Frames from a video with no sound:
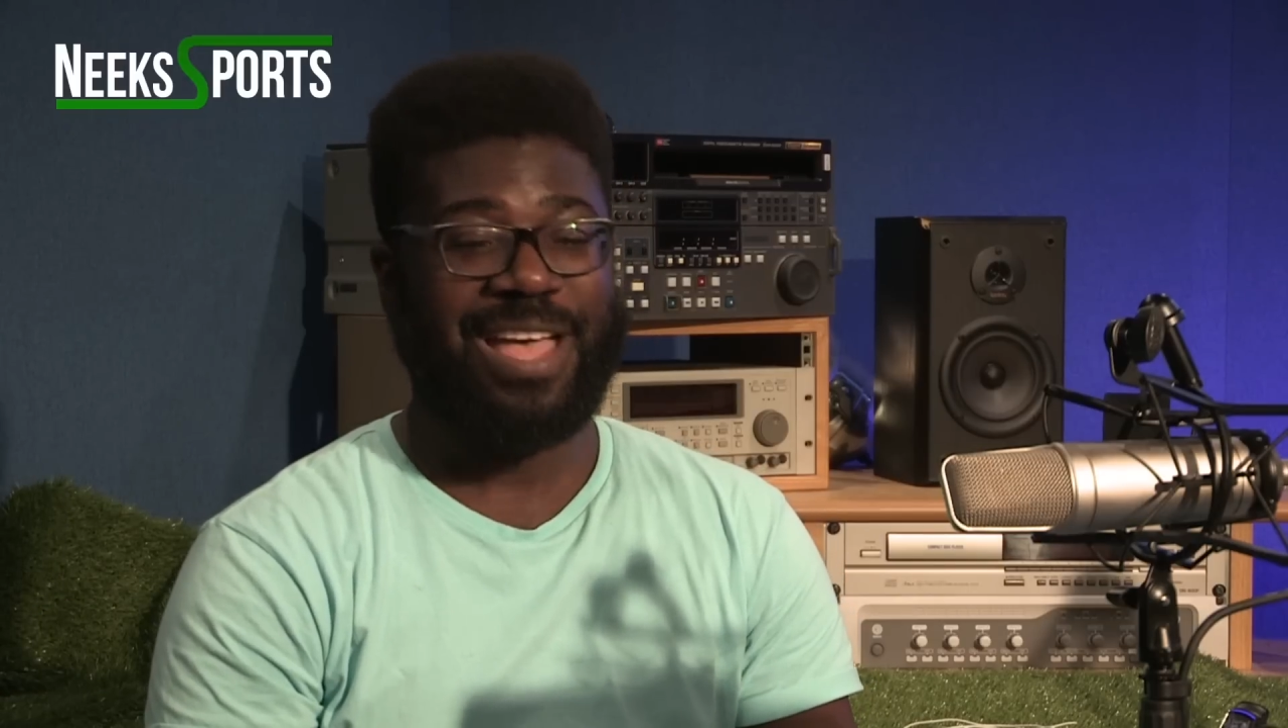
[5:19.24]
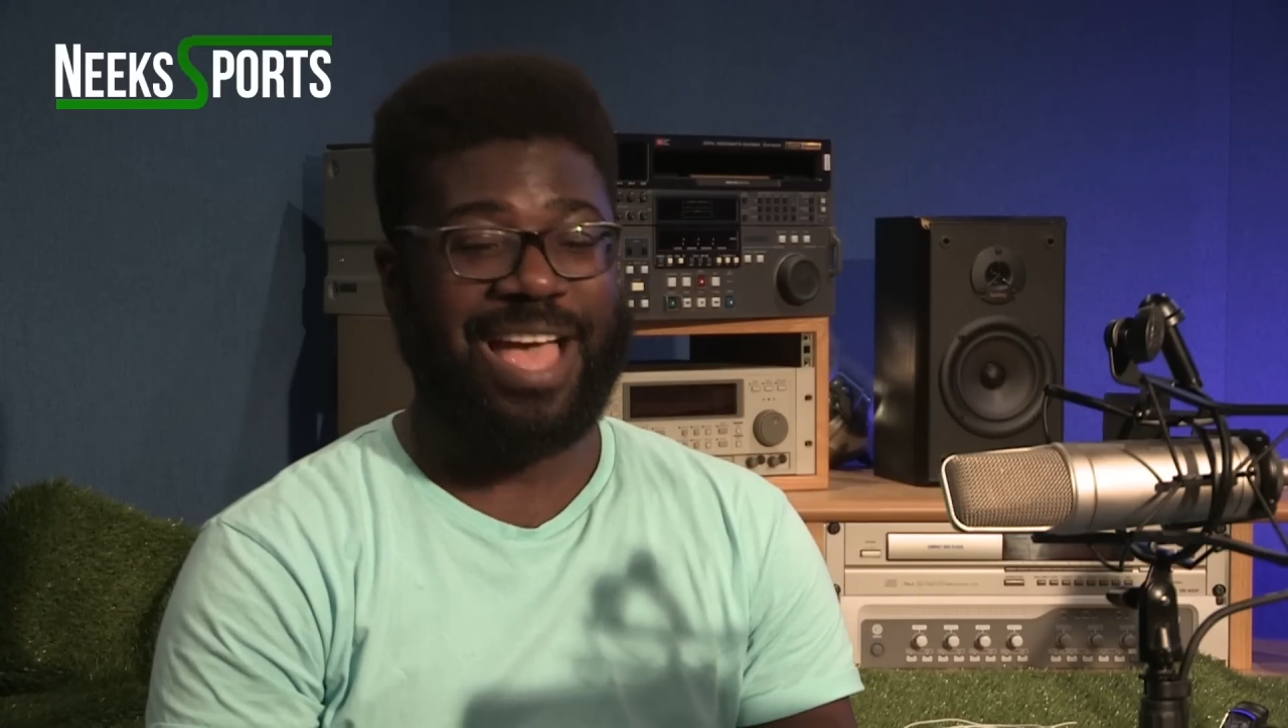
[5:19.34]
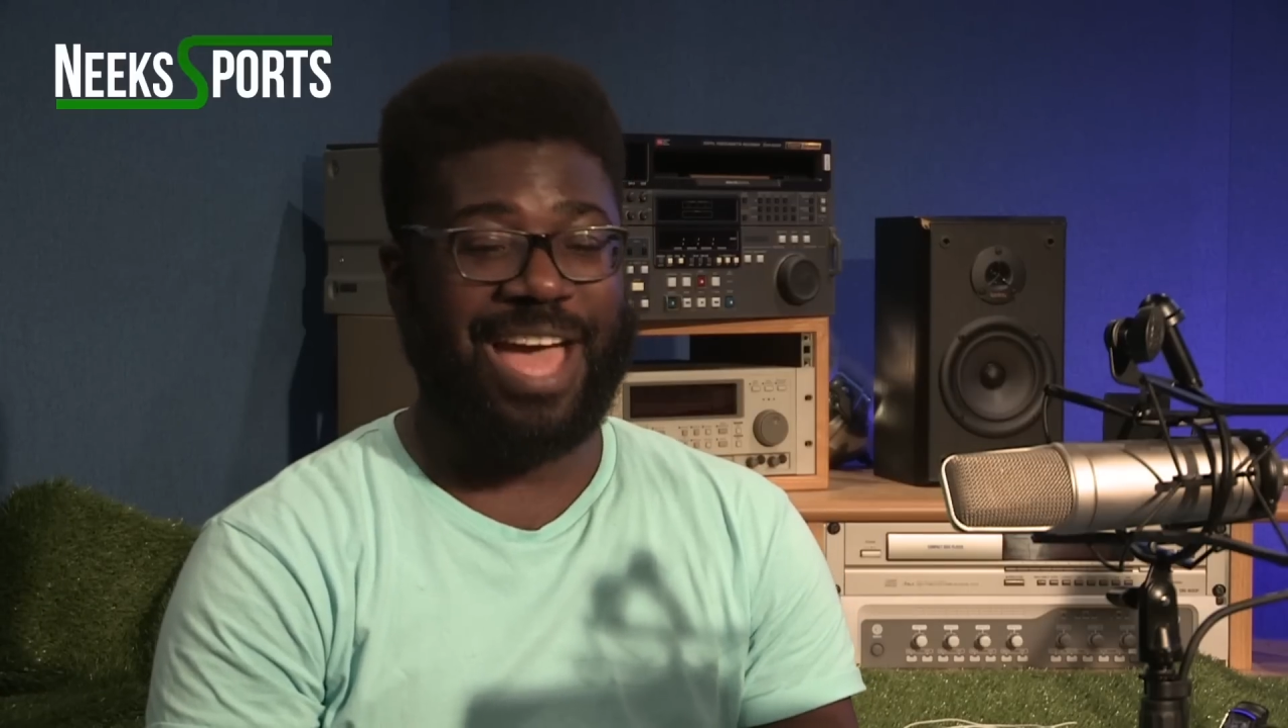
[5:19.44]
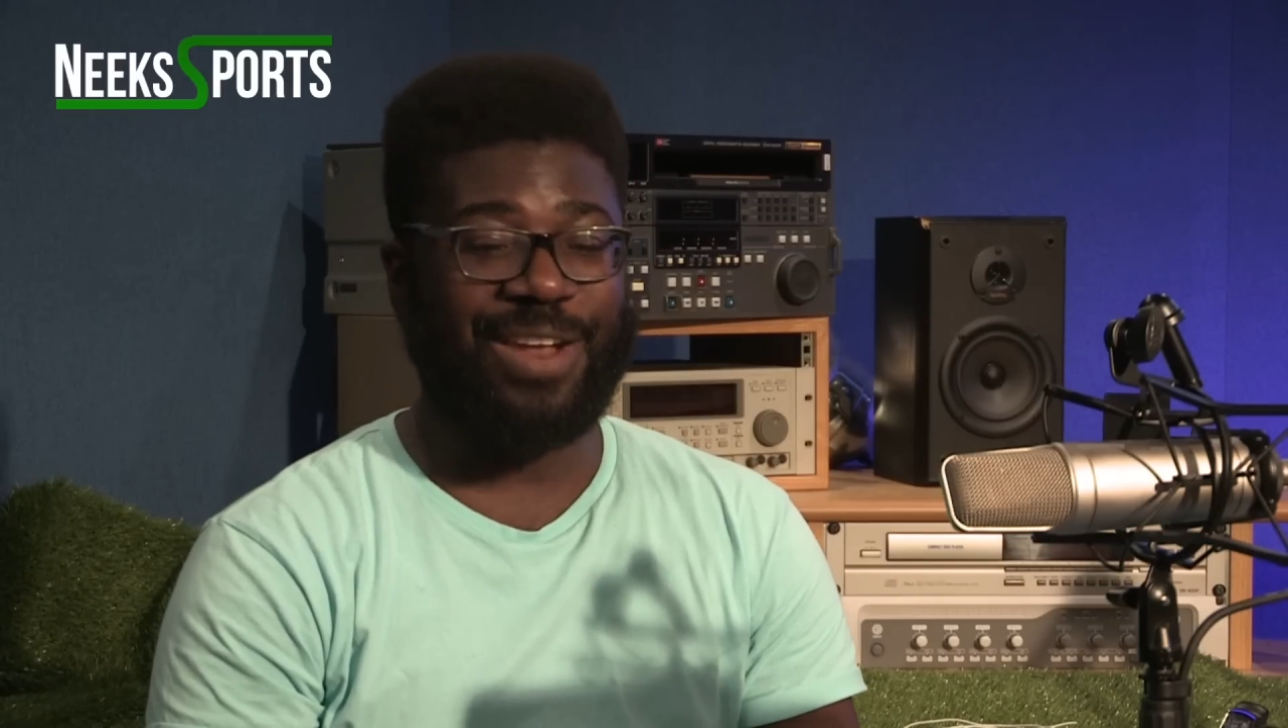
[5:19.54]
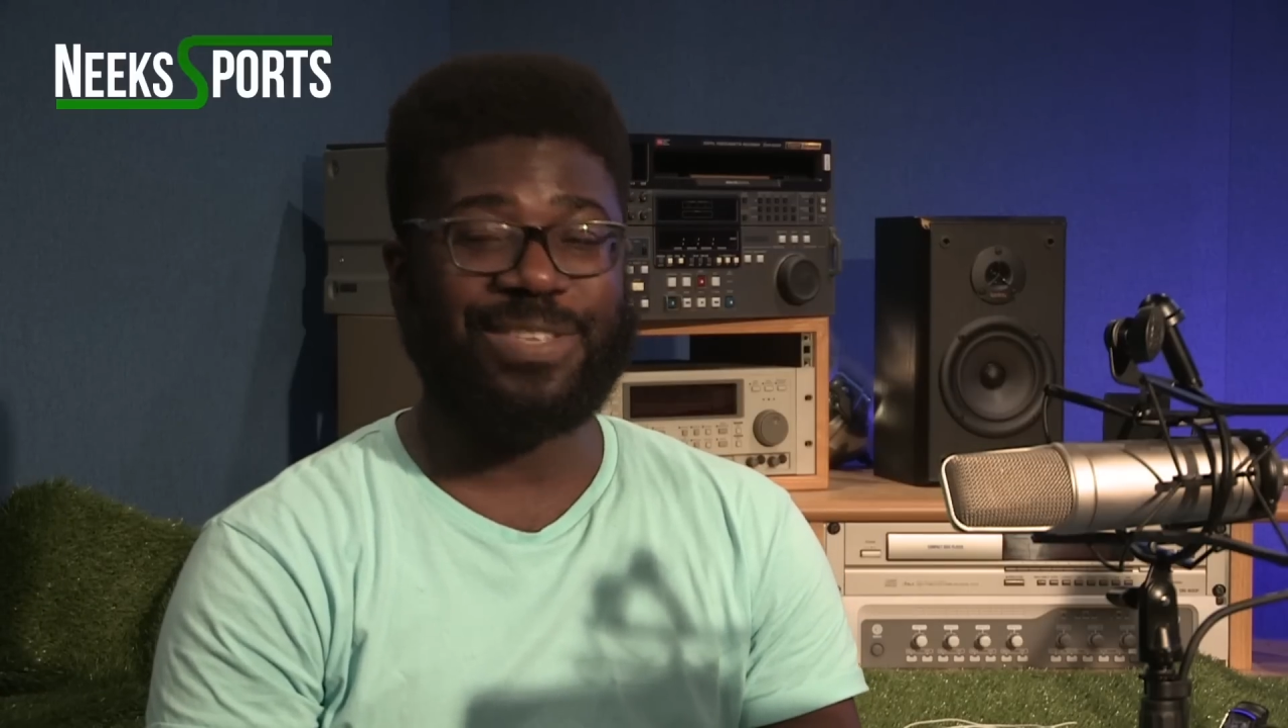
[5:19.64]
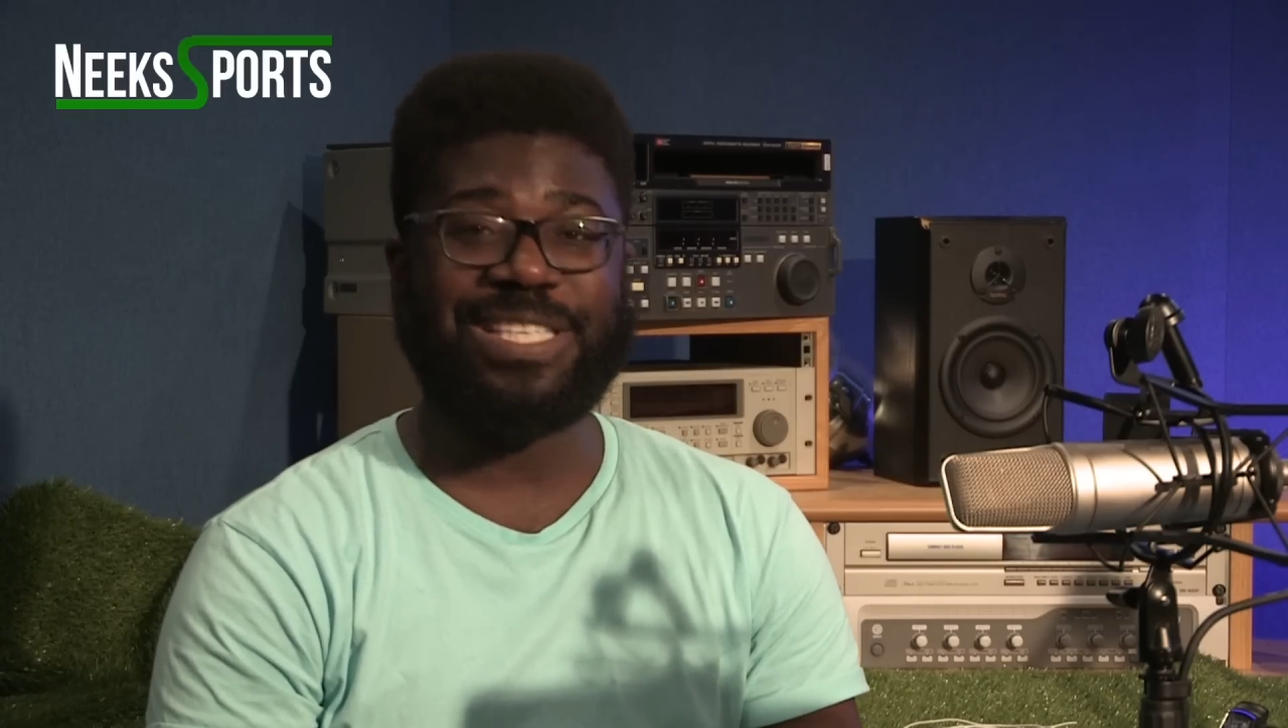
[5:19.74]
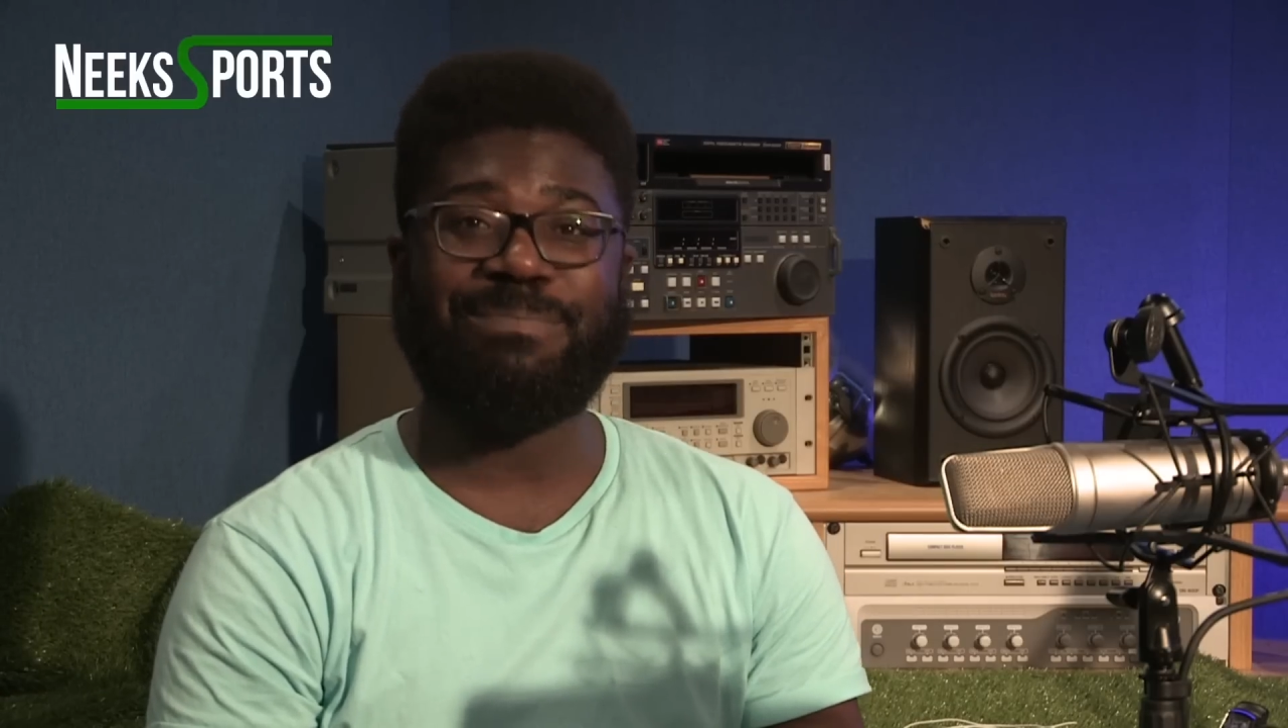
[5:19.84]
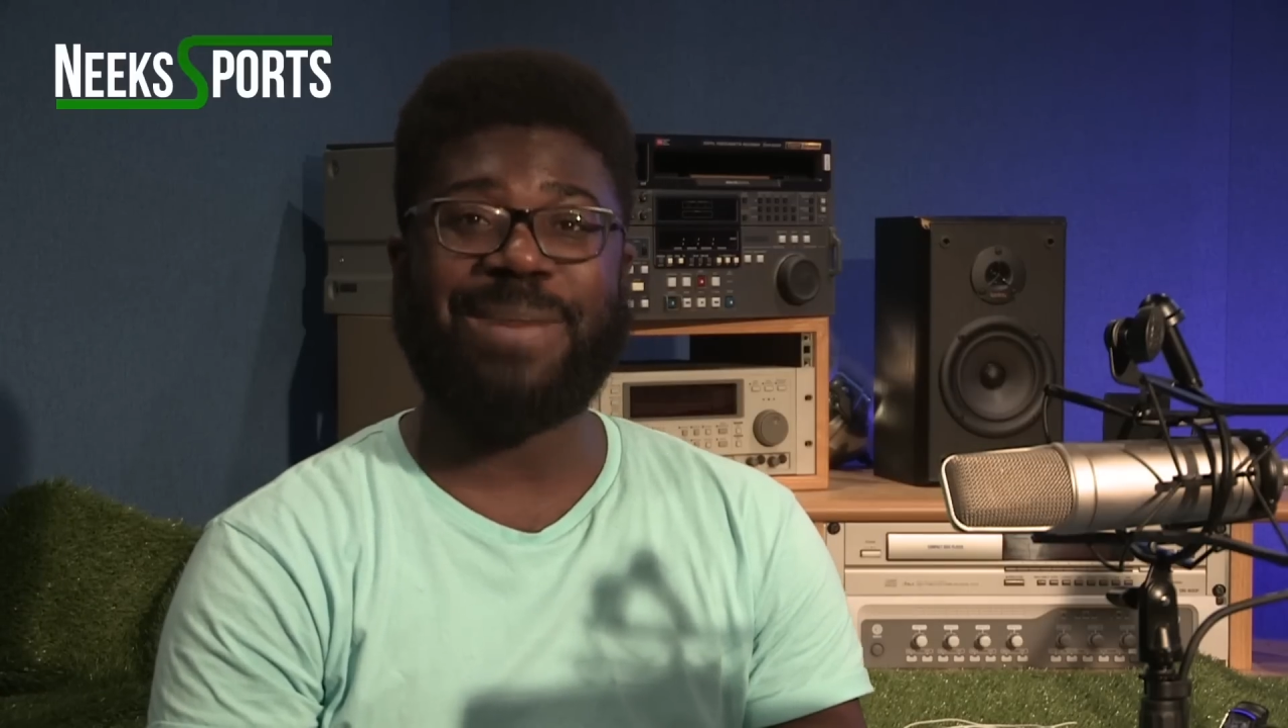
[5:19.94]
and obviously